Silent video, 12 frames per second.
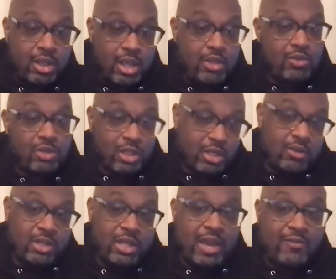And you
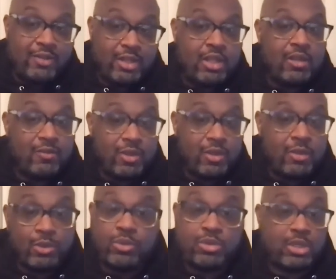literally have to love them
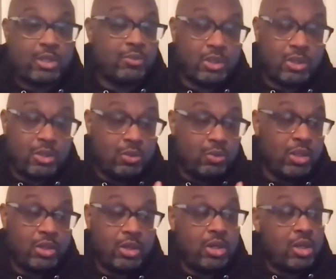through some, you know,
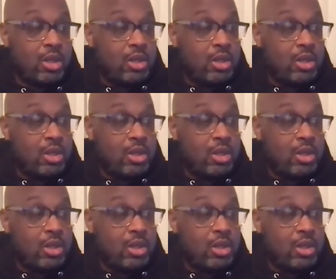whether